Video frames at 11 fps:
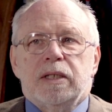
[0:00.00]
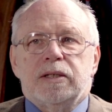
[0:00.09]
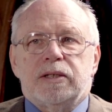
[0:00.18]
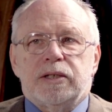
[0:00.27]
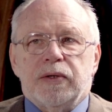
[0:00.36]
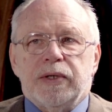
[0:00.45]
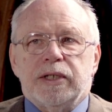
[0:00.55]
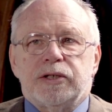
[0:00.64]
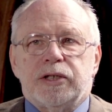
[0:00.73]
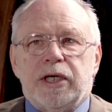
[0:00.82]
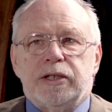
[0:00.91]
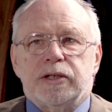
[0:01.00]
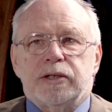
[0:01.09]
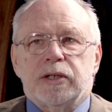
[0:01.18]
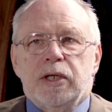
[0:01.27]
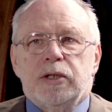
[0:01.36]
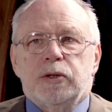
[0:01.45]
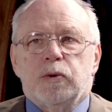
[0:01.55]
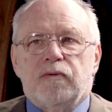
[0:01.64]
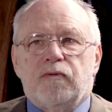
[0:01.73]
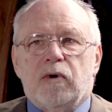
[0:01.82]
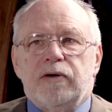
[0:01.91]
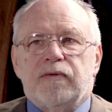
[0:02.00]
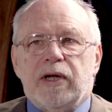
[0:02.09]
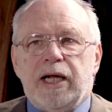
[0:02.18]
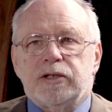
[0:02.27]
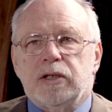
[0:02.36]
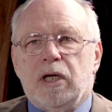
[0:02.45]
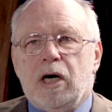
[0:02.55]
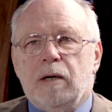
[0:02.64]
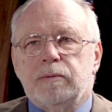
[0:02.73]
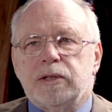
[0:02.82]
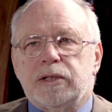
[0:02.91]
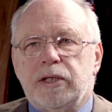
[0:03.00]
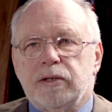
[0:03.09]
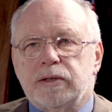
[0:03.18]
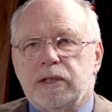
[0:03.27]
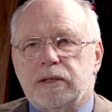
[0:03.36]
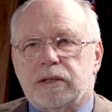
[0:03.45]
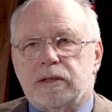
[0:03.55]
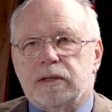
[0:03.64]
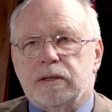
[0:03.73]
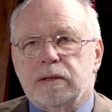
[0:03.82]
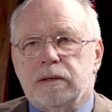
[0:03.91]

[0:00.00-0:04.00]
serious changes to avoid financial harm to senior citizens.